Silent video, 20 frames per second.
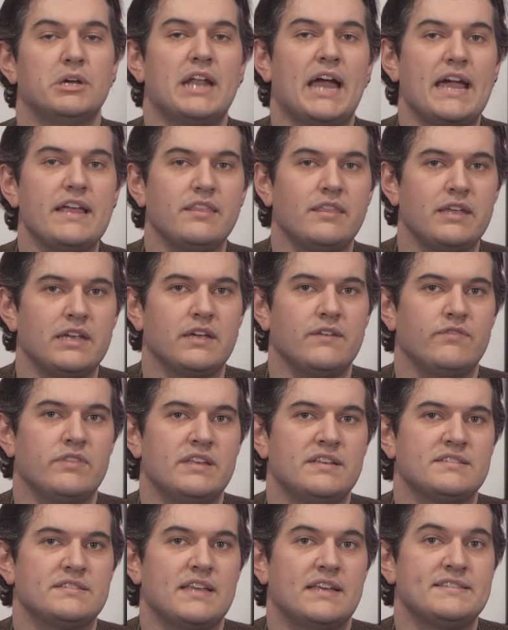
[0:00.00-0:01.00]
But I think of
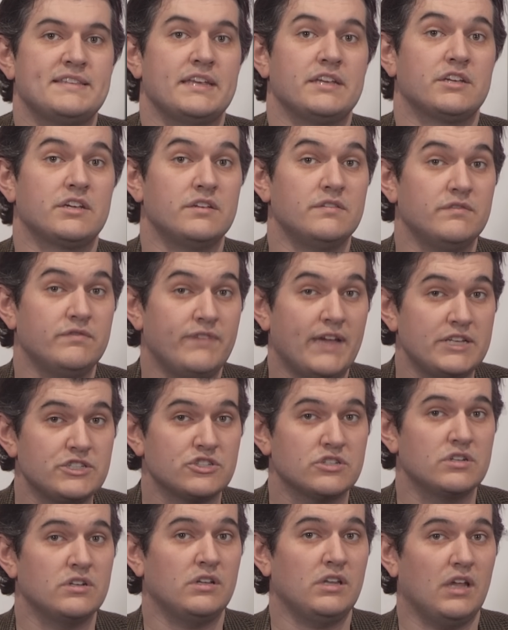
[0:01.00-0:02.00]
this as a
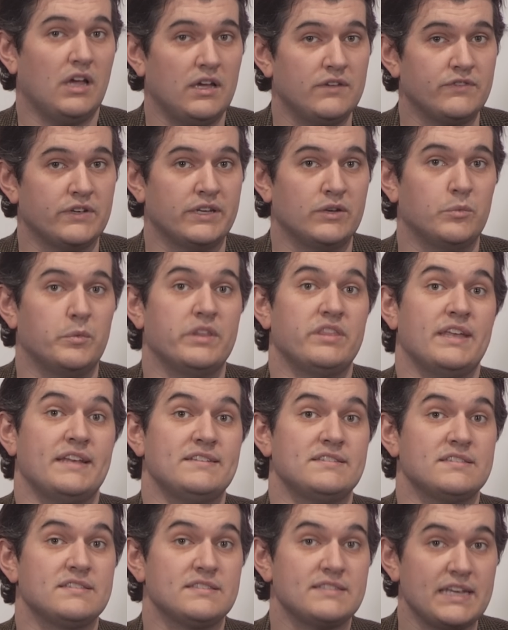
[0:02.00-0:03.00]
conventional oven with
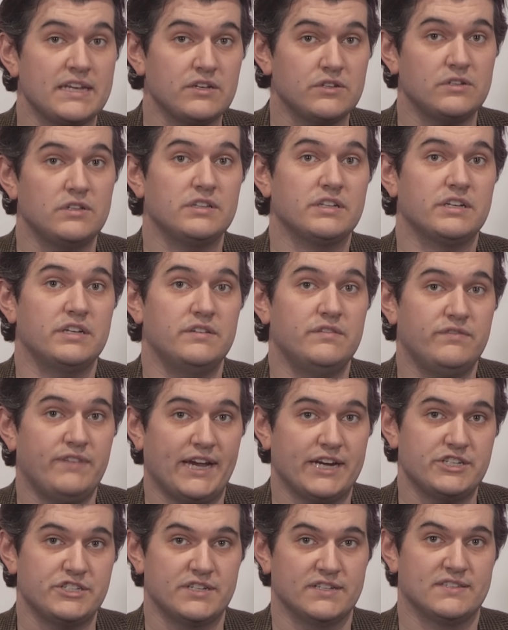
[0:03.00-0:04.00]
a single
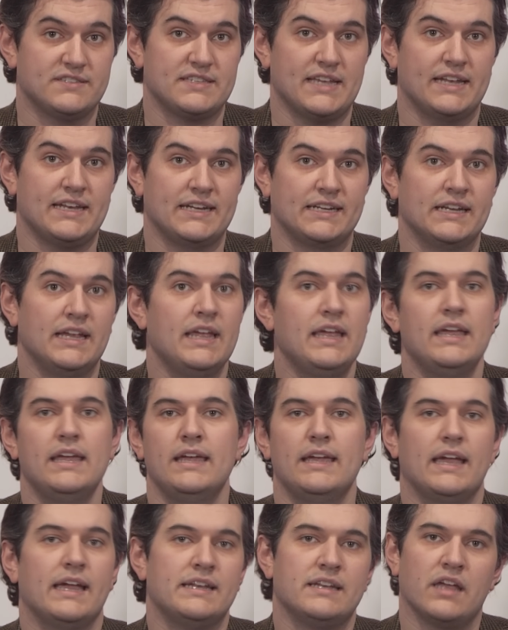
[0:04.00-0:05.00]
convection setting
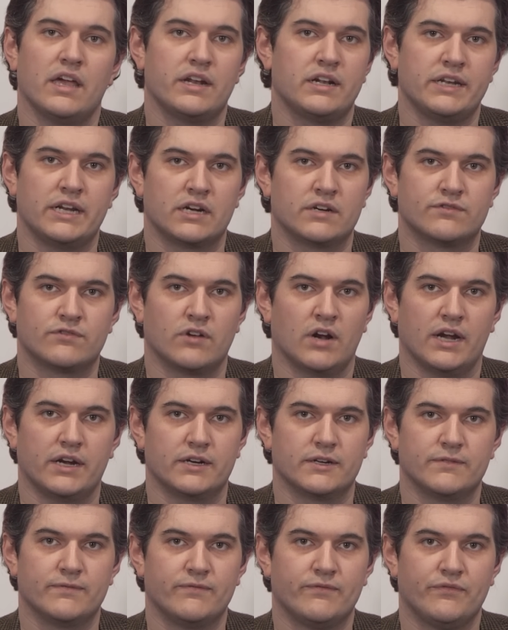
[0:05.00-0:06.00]
and not an air
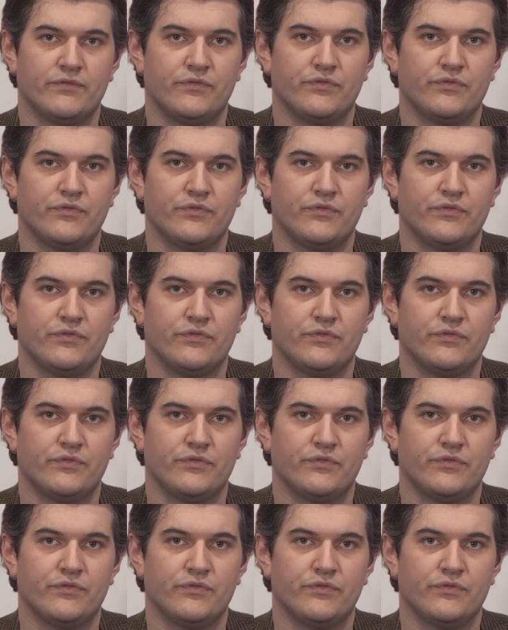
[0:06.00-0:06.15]
fryer.